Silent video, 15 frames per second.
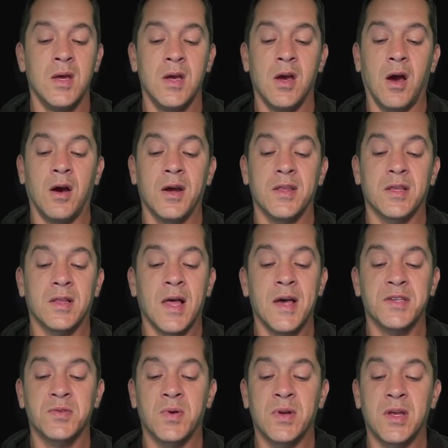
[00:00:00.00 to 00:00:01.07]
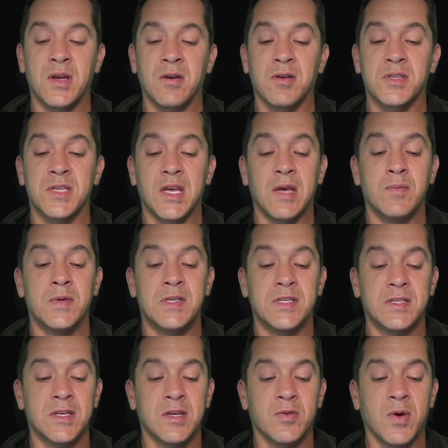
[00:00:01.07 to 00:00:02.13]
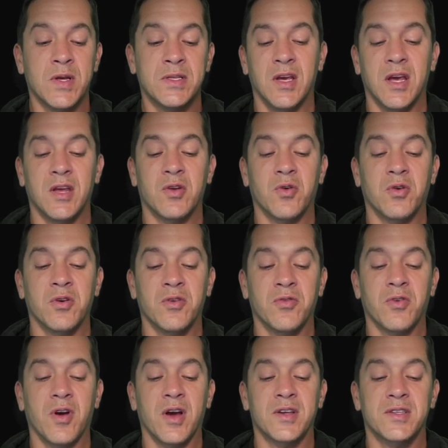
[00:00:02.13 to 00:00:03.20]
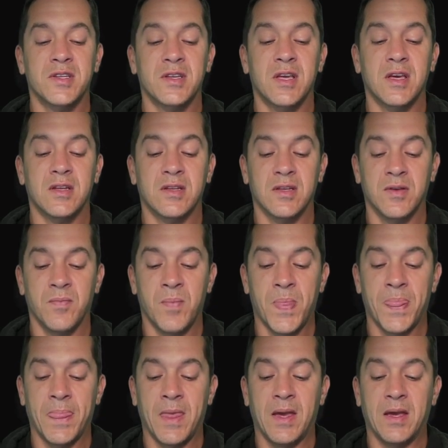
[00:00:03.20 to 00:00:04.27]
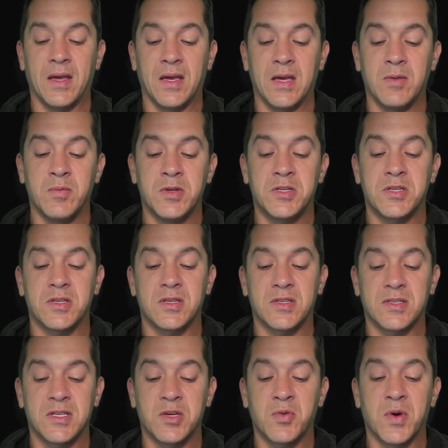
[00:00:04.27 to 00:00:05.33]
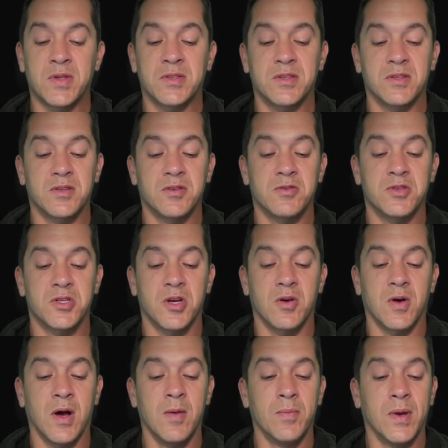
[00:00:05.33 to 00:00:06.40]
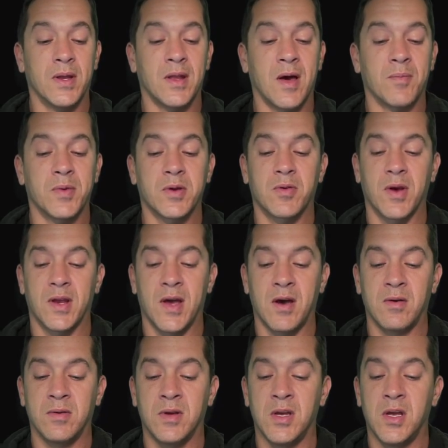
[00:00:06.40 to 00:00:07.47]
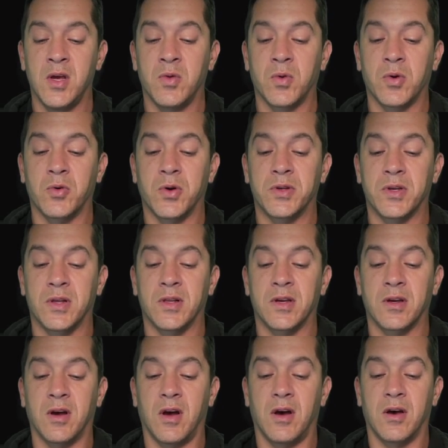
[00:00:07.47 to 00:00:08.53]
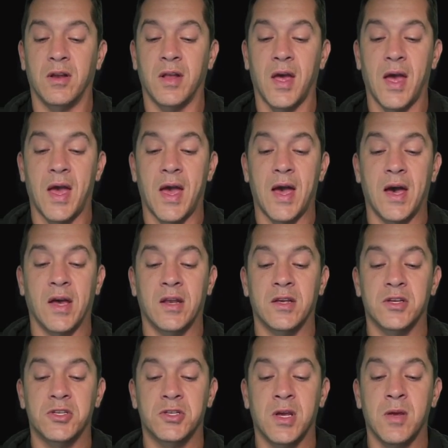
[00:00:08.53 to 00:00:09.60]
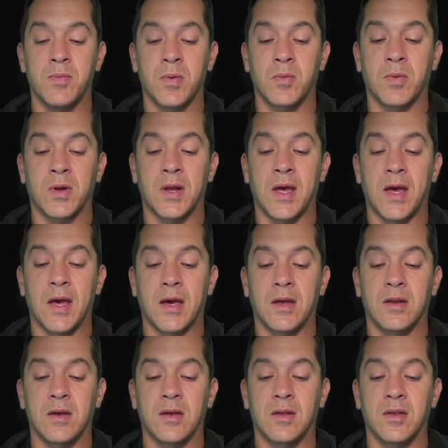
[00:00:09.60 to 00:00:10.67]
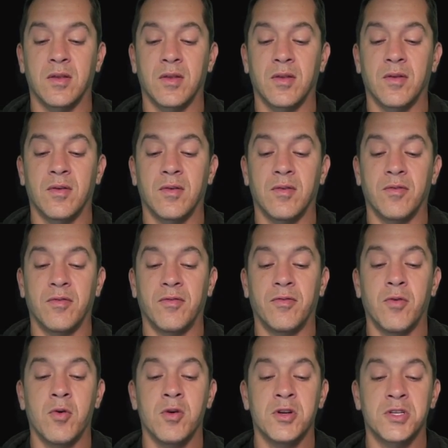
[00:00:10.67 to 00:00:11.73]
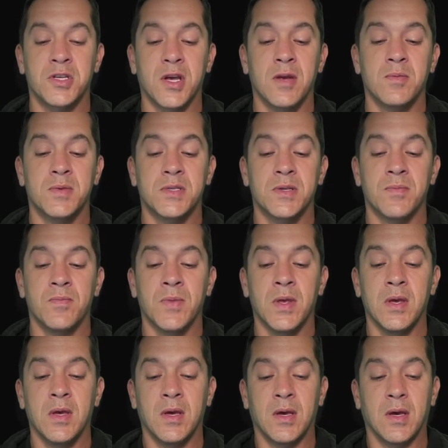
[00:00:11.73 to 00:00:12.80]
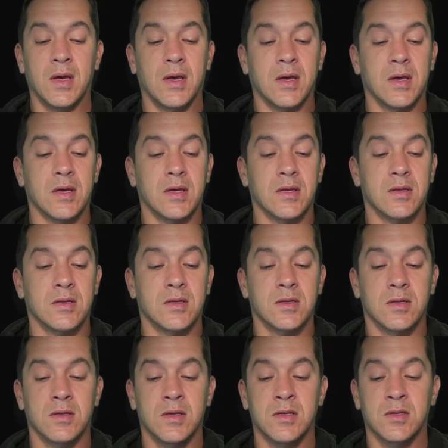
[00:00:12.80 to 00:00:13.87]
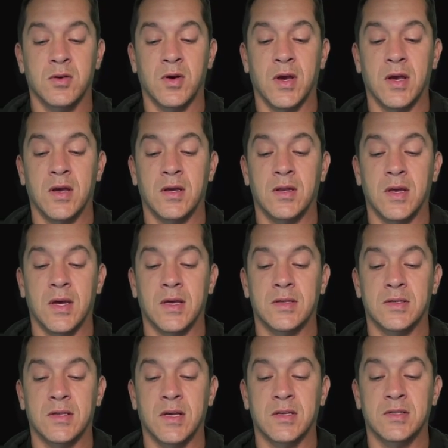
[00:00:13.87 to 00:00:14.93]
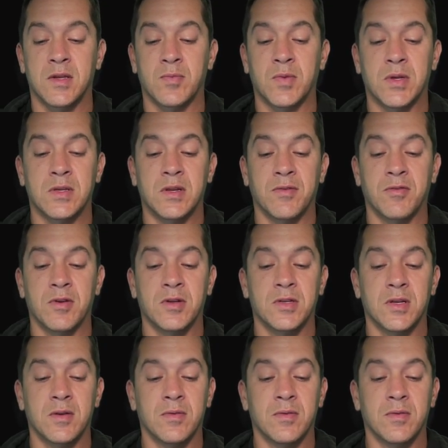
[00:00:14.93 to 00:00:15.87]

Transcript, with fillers: All right, the last one here is image sequence. In order for us to get image sequence to show up and not be grayed out, we're going to click on add shape. We're going to add four shapes and let's go ahead and select something different.